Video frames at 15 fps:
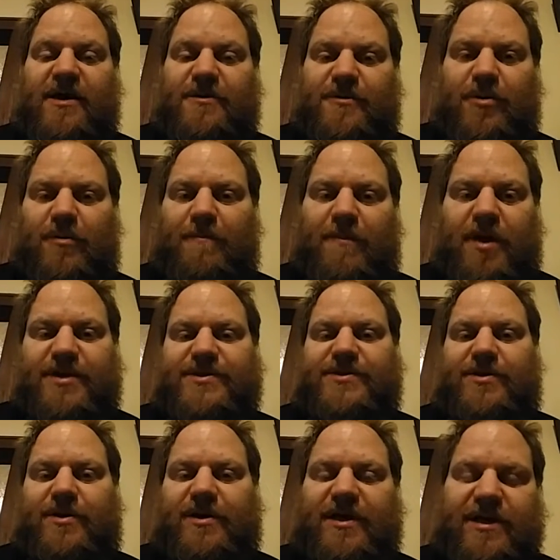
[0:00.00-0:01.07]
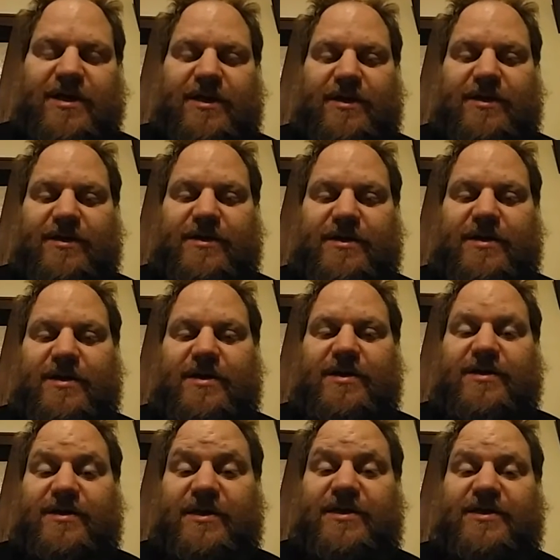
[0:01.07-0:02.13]
for months on end
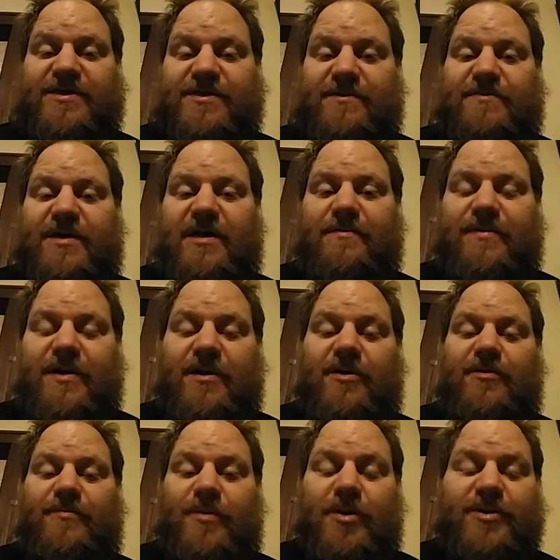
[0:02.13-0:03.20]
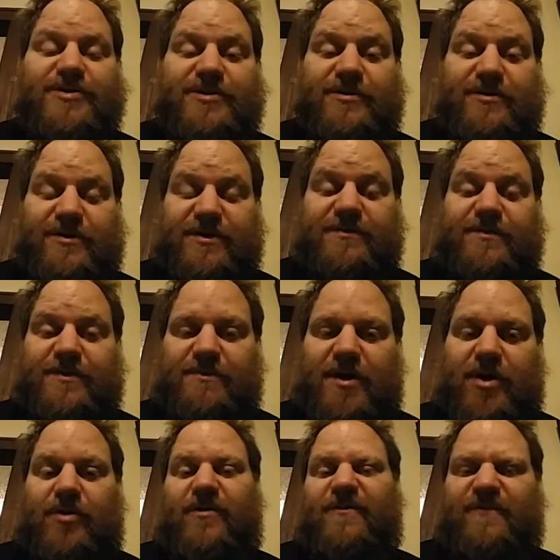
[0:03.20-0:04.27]
to get some type of help, also to defend
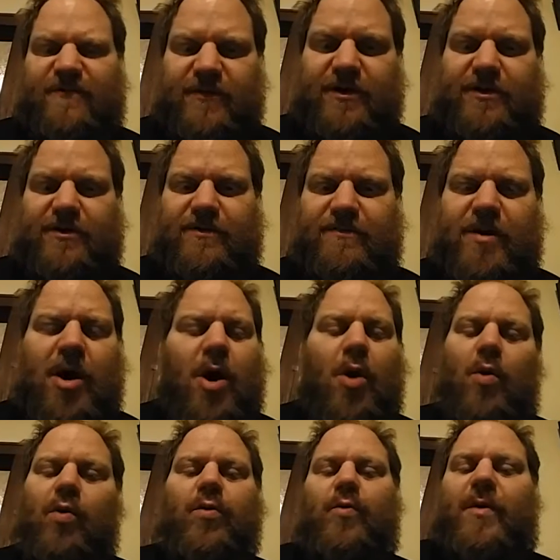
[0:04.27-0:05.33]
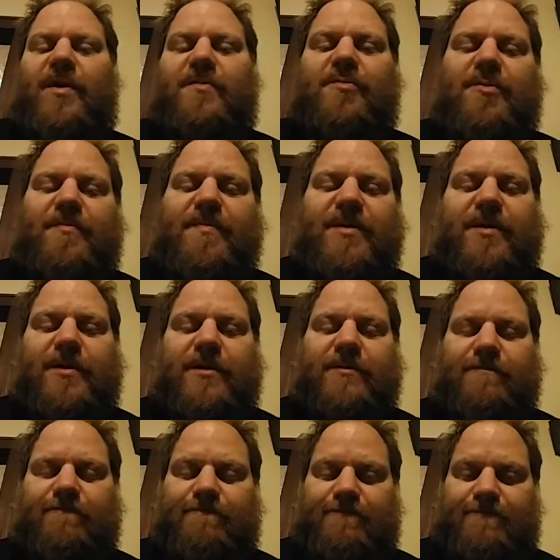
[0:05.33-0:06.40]
my own freedom or whatever it be.
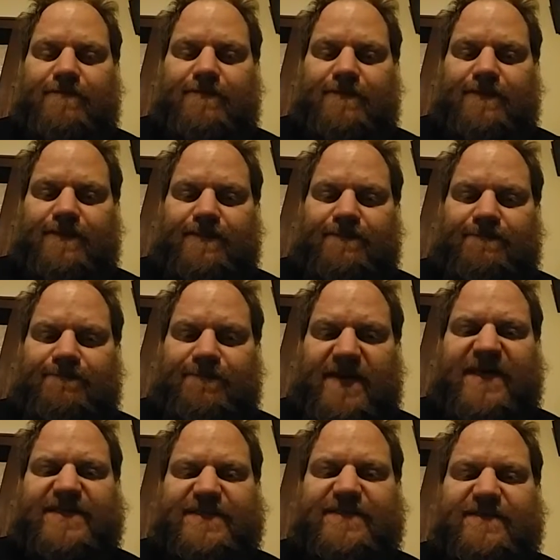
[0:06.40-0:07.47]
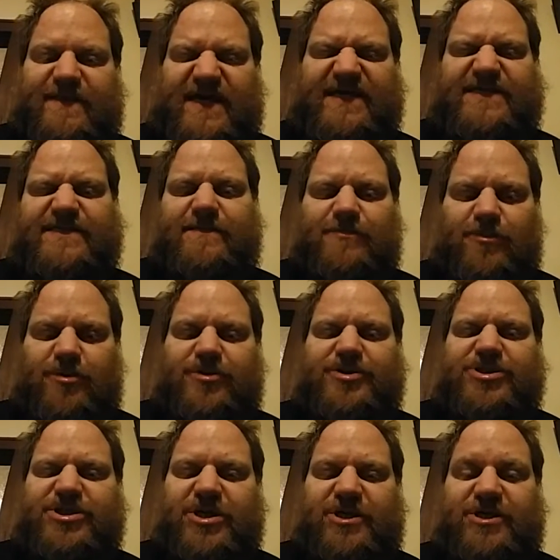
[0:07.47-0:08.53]
That's some real
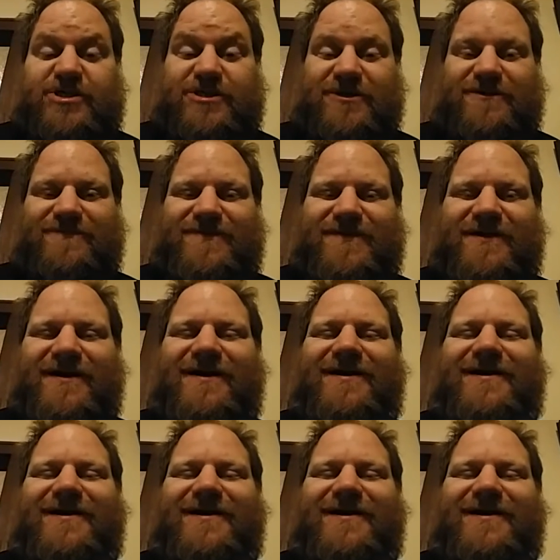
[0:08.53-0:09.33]
shitty shit, but